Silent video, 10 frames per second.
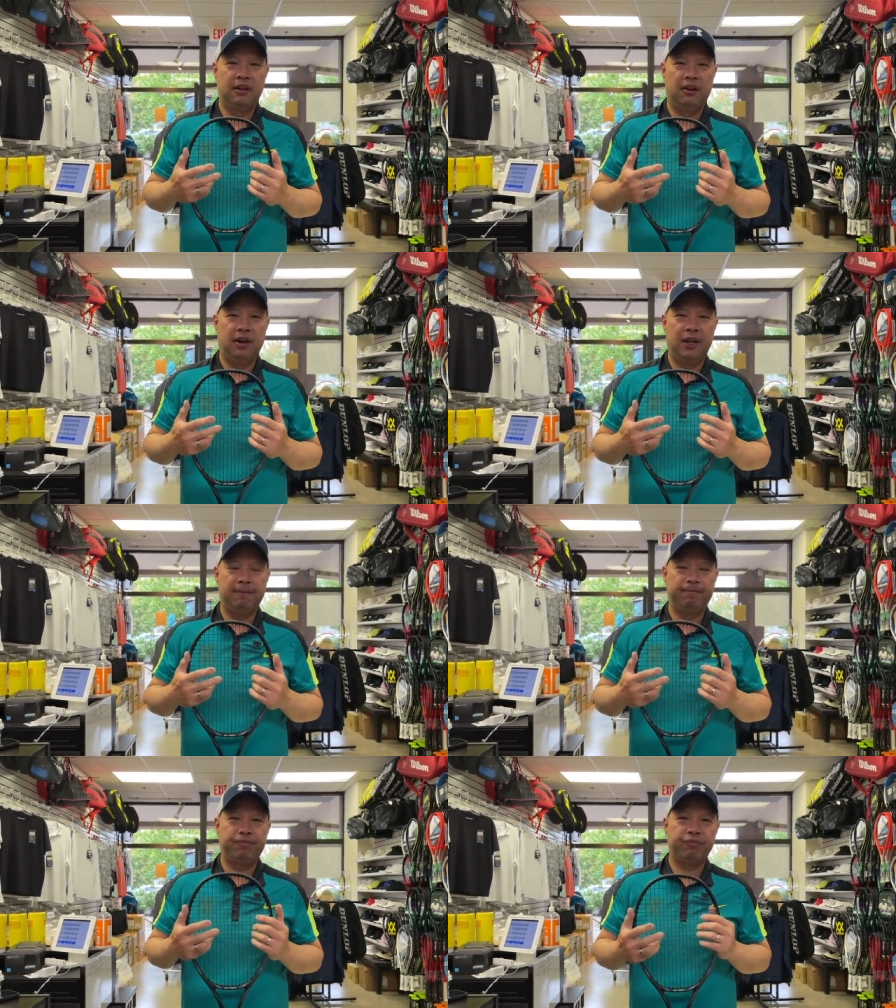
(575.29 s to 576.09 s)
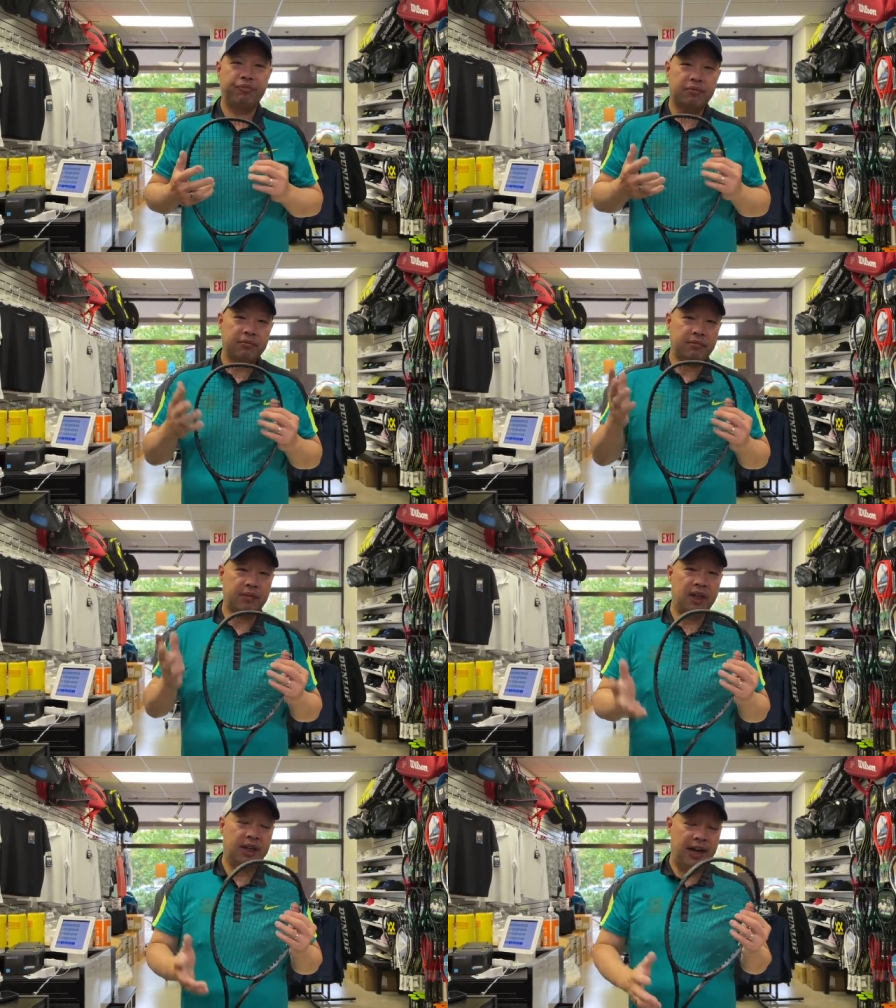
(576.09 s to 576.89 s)
All right,
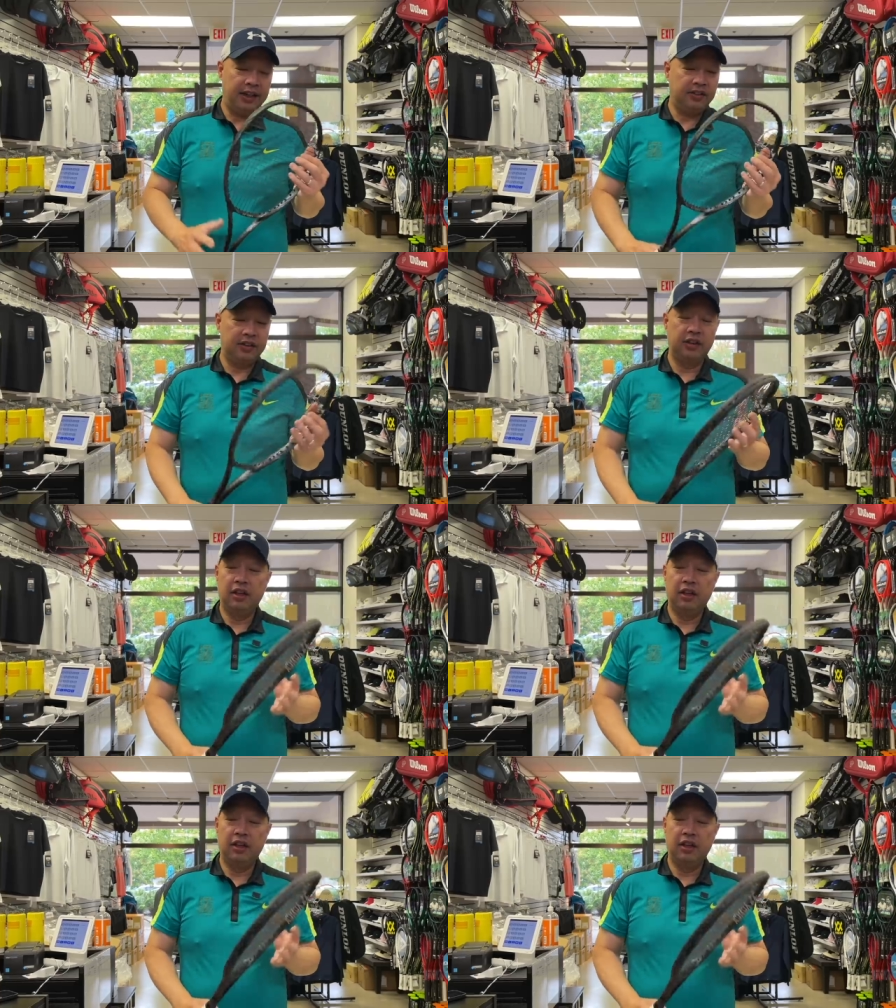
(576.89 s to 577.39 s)
guys,